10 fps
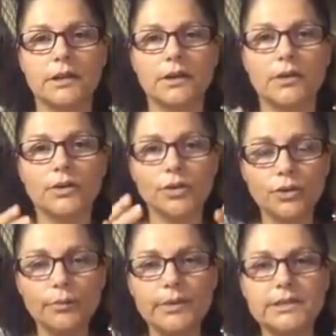
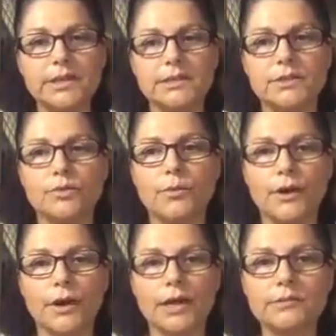your business to
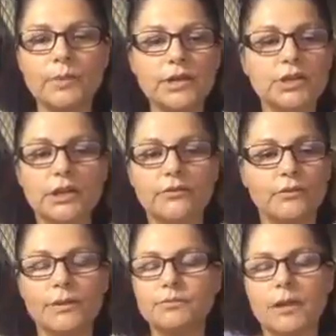work, especially
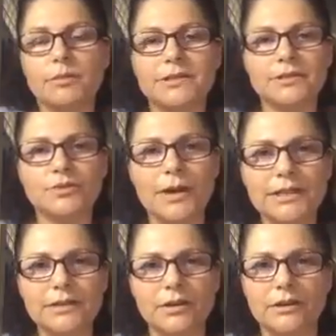with my business,
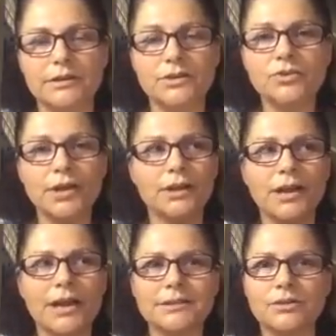$20, you can
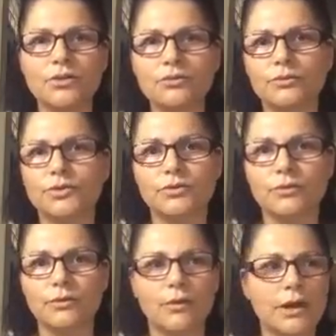ask a loan
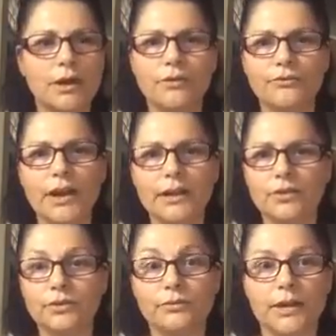to a friend, a
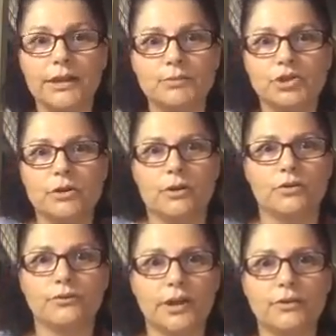good friend. I'm sure a good
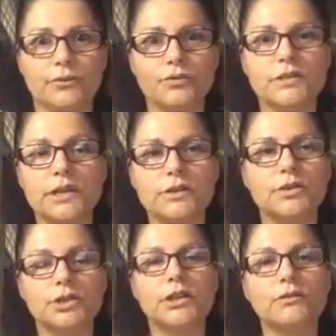friend of yours is going
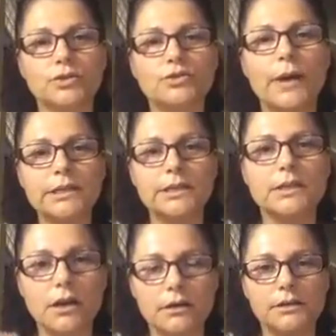to give you
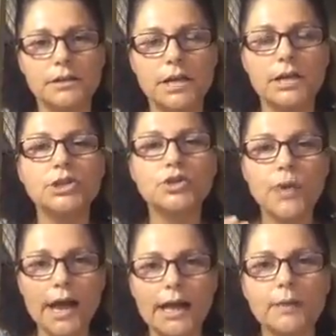$20 to
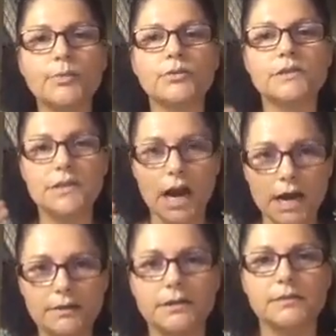help you
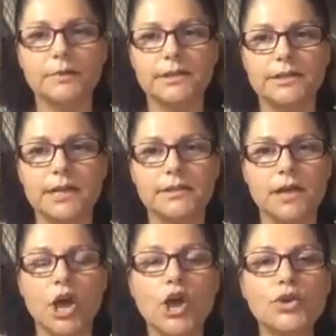start this business.
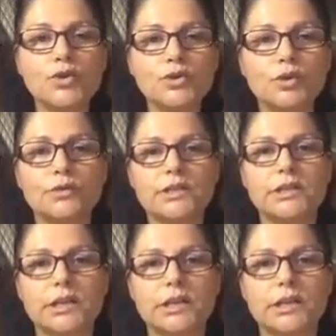You don't need